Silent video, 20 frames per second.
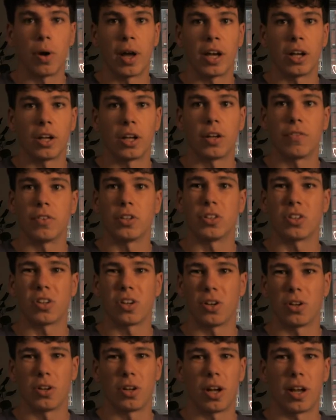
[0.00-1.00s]
including if you
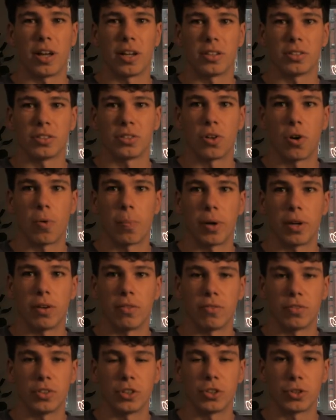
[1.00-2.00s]
include like
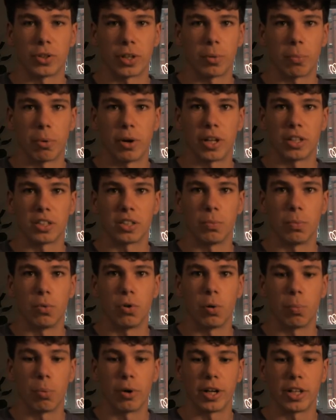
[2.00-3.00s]
stopping for drink breaks and
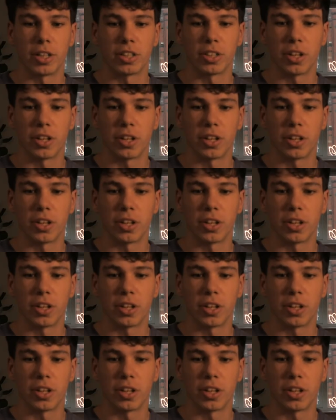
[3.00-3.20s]
water breaks.